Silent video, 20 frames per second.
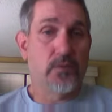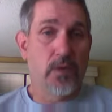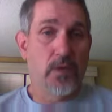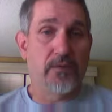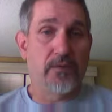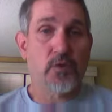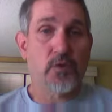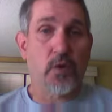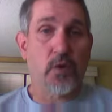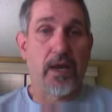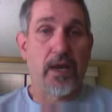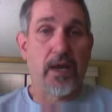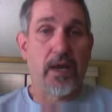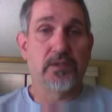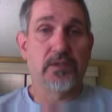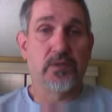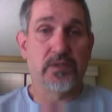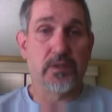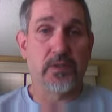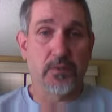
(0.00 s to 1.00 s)
I've tried
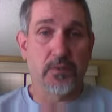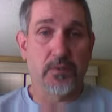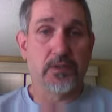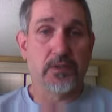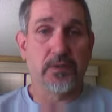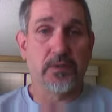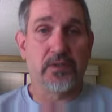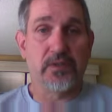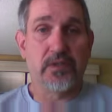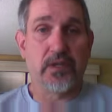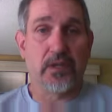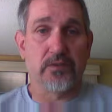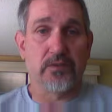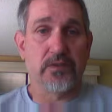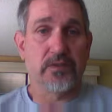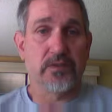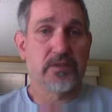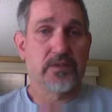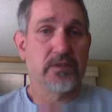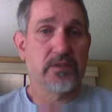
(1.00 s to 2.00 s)
using multiple
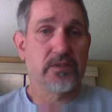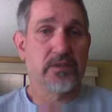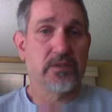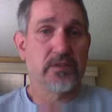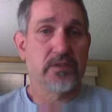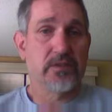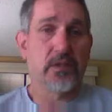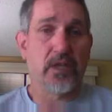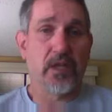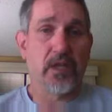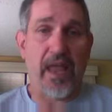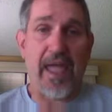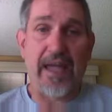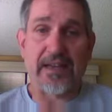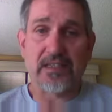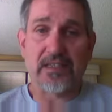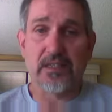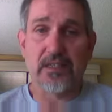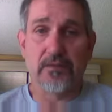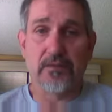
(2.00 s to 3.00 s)
intelligences with an
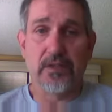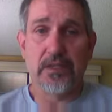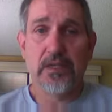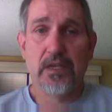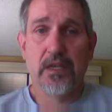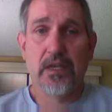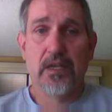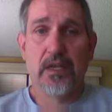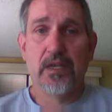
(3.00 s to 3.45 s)
activity